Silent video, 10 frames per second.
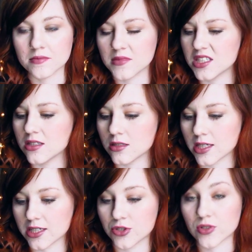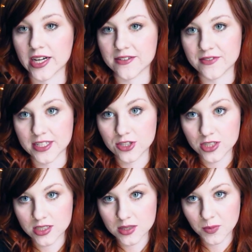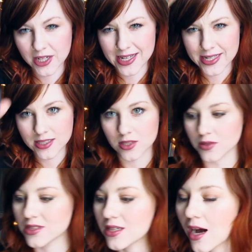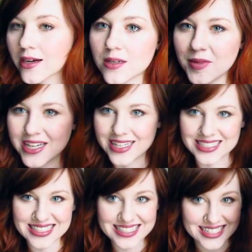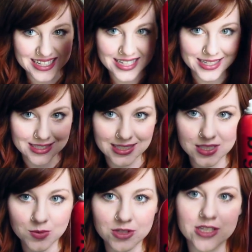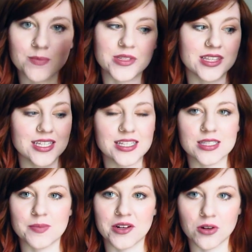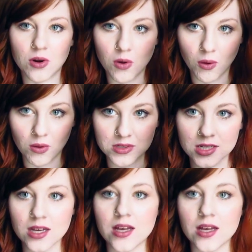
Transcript: this is like a dry finishing spray, so it's not going to make it as sticky as this would, but this is better hold.